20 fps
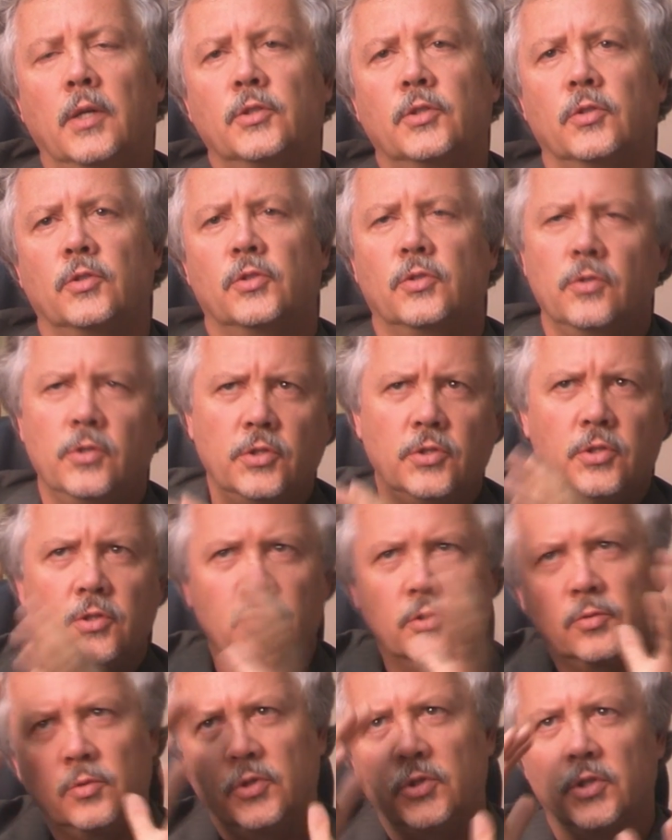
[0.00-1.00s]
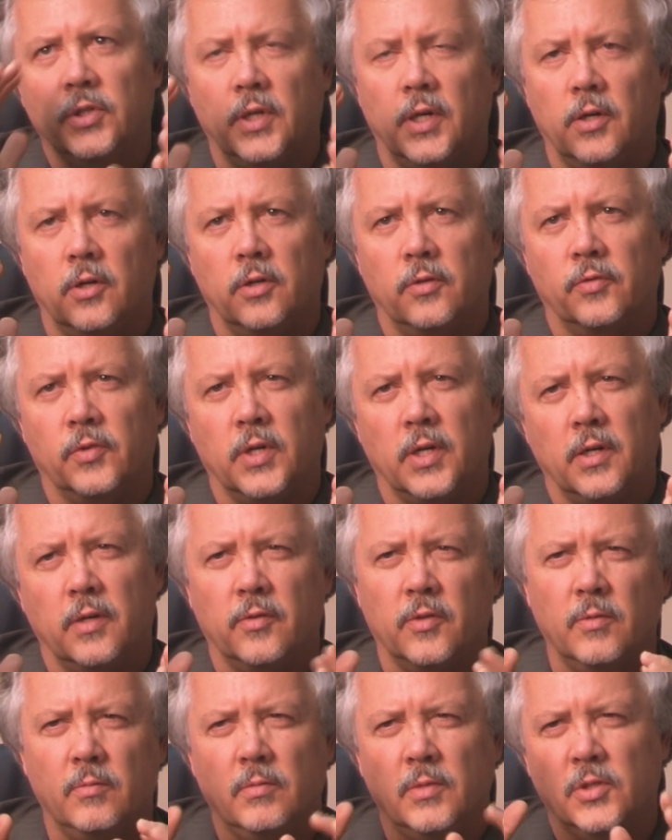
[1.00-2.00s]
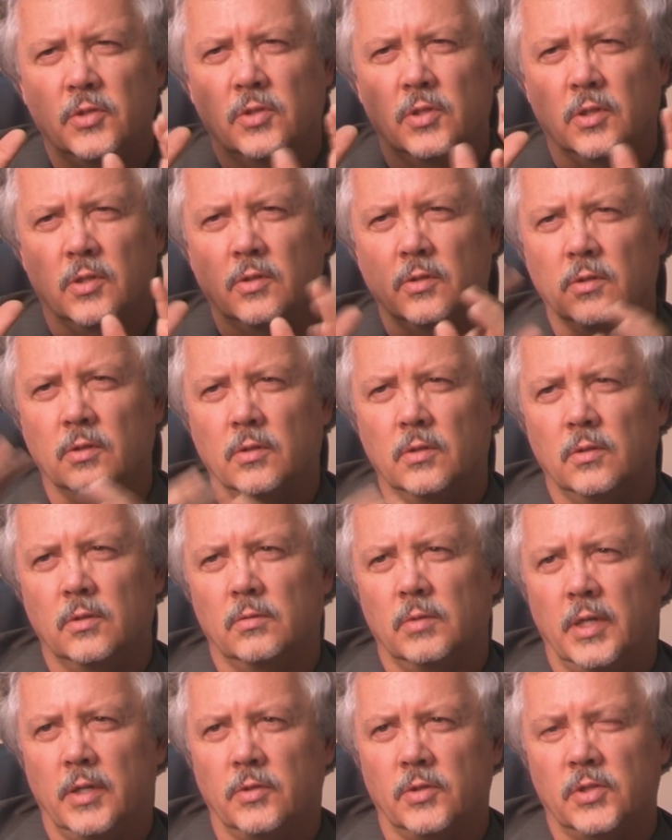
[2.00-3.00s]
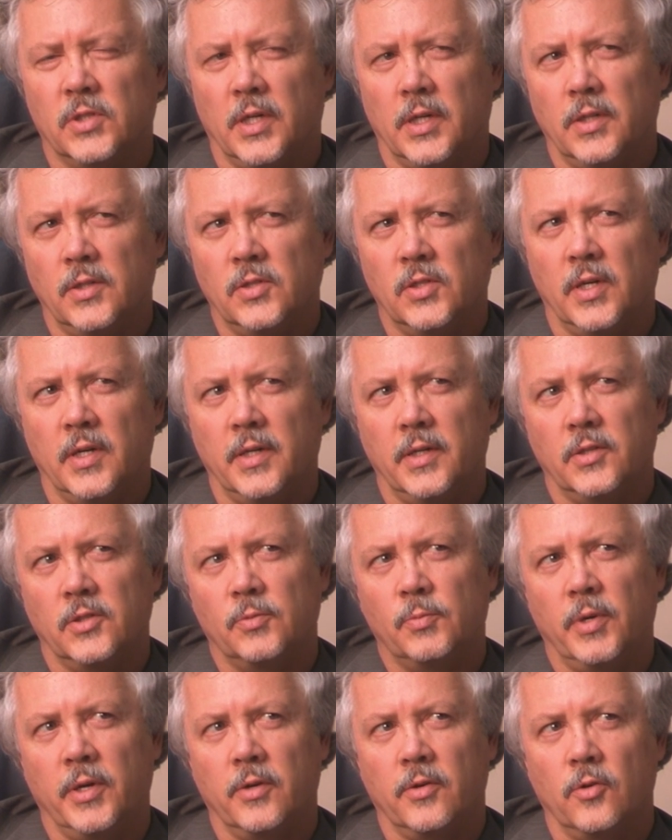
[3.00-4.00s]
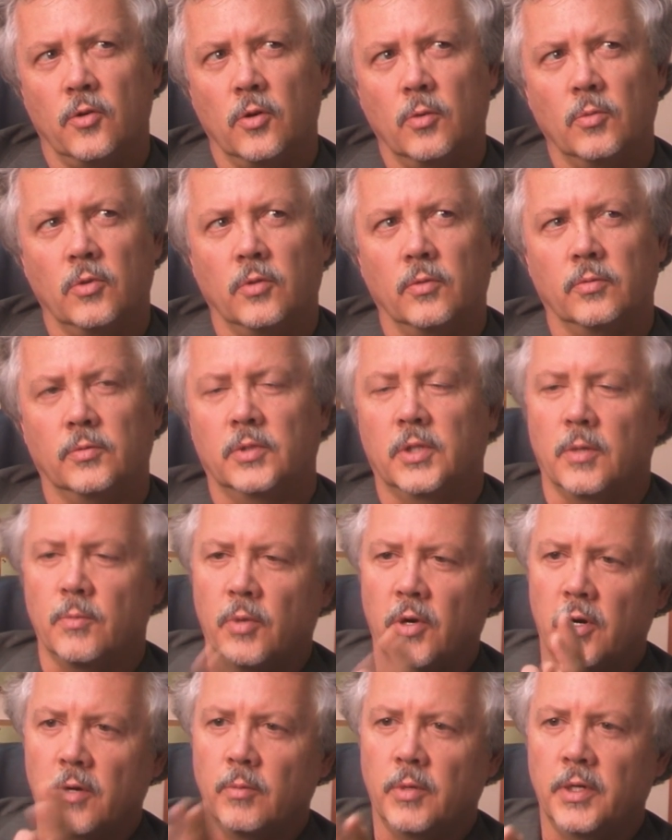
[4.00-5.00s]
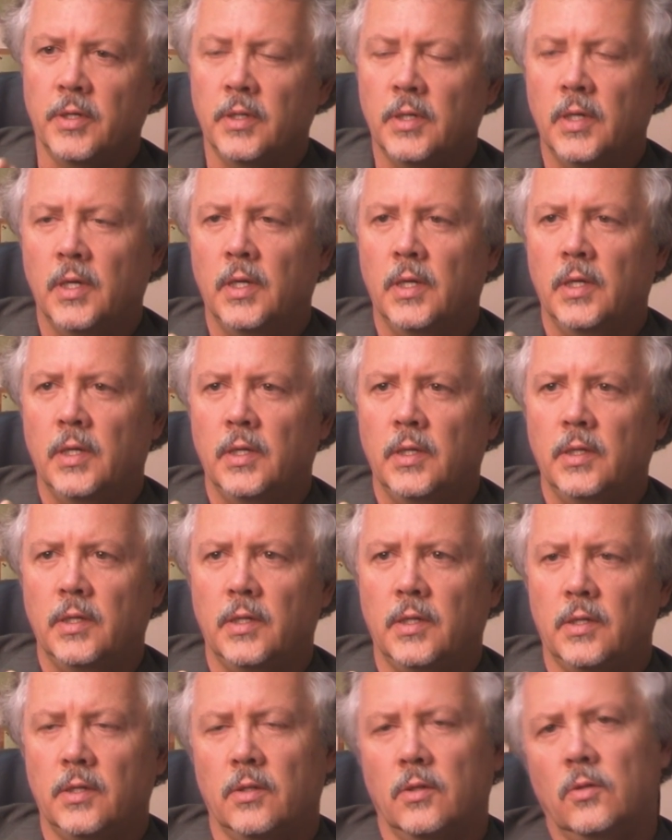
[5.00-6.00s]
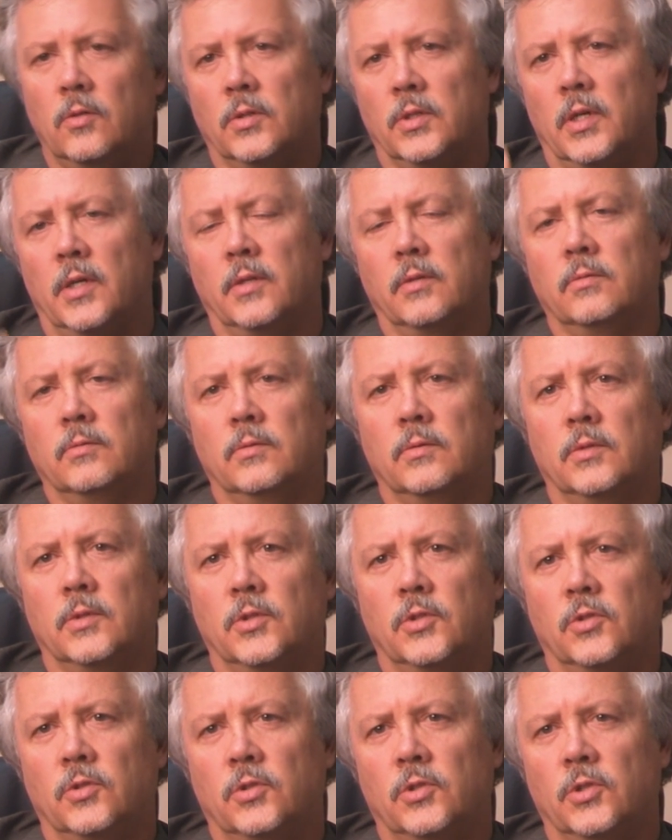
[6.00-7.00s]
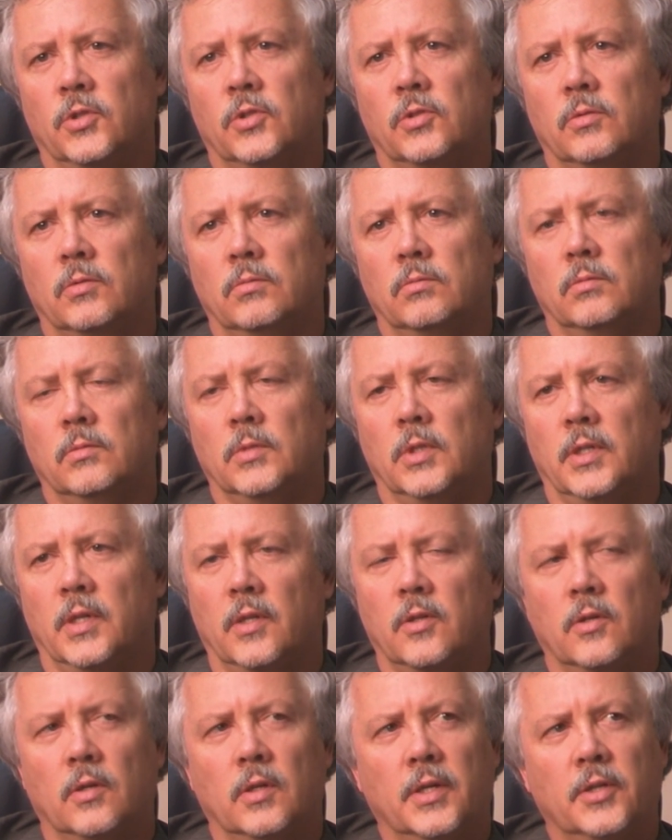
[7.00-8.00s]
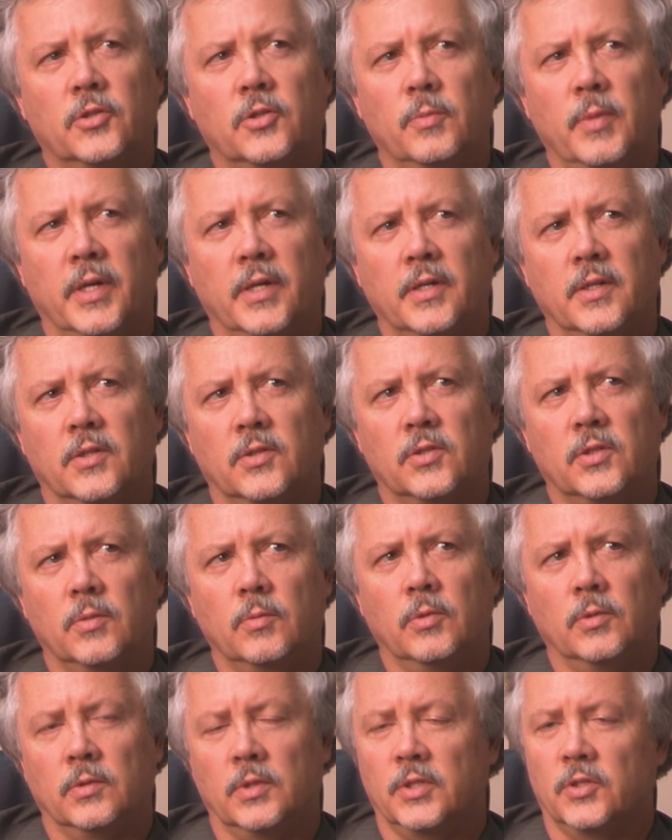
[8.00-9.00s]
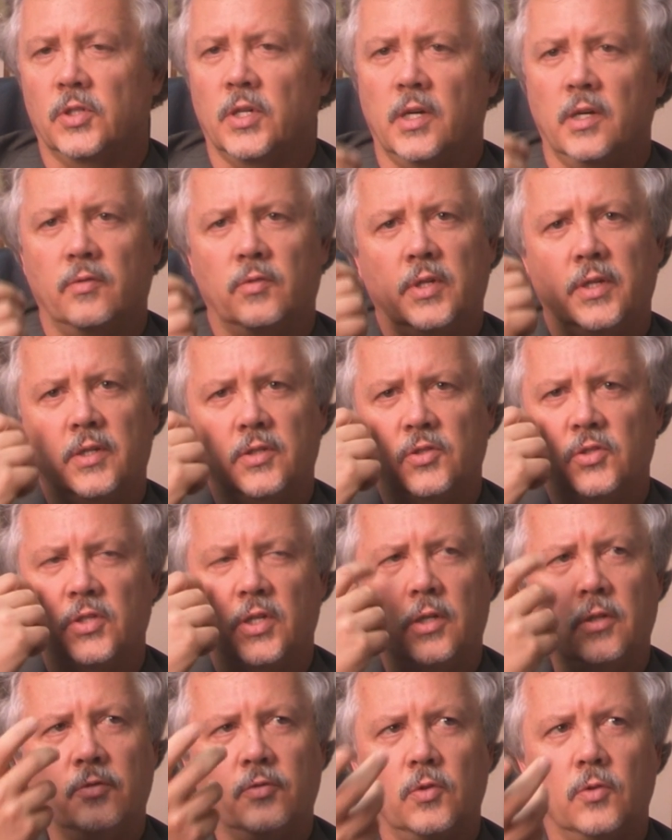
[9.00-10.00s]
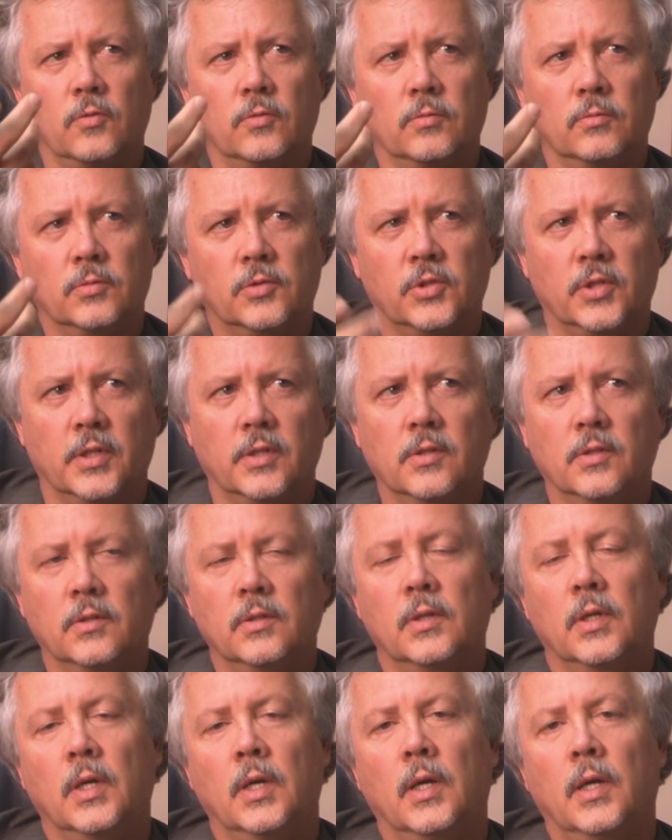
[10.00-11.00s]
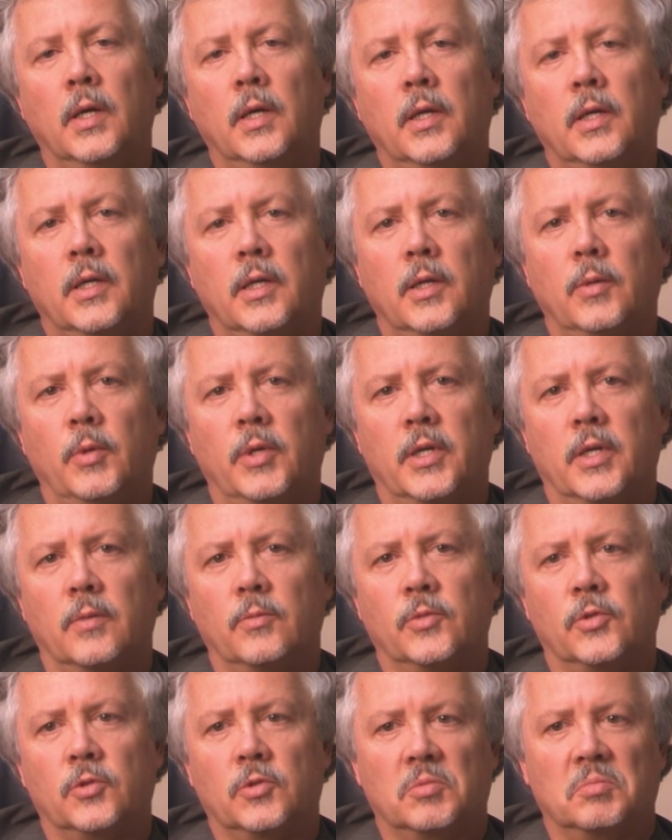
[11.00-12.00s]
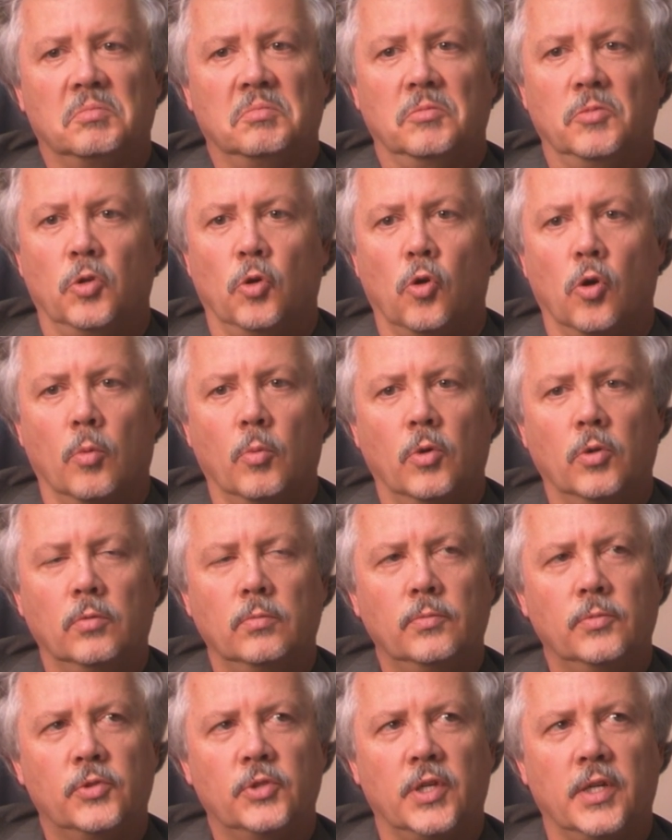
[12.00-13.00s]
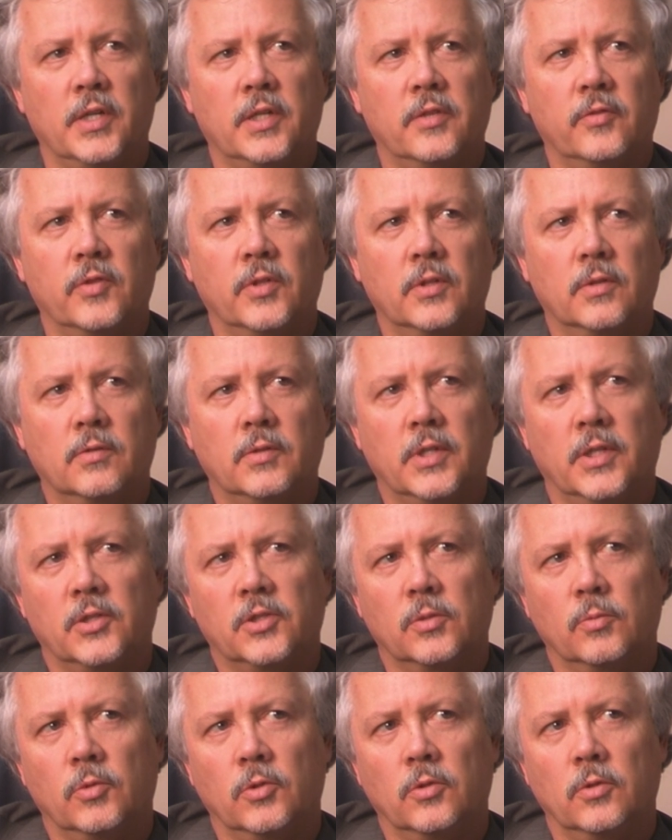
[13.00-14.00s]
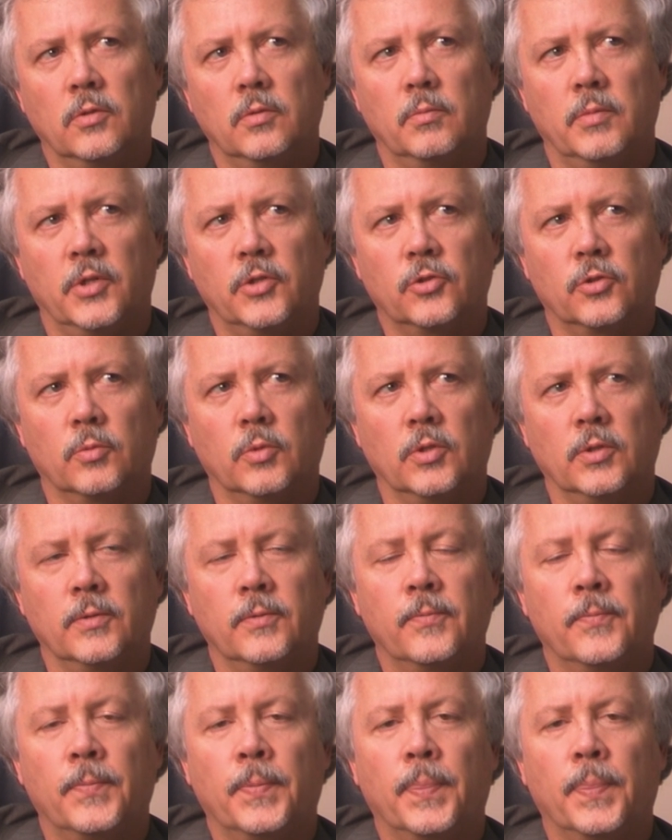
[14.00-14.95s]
So as soon as you switch it out of kind of the mystical, outside science, paranormal compartment into the, hold on, this is just another electromagnetic signal, it's kind of like a cell phone signal, it becomes normal, scientific, testable, measurable.